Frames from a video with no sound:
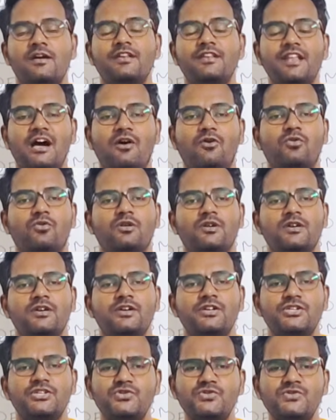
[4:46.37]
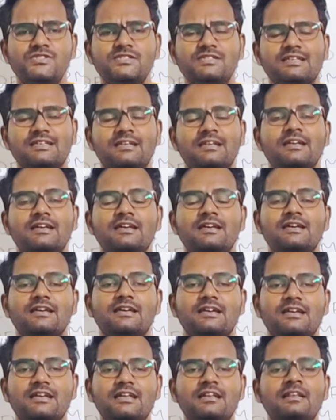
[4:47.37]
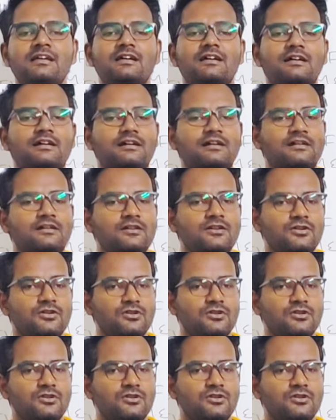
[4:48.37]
Now, you see, in a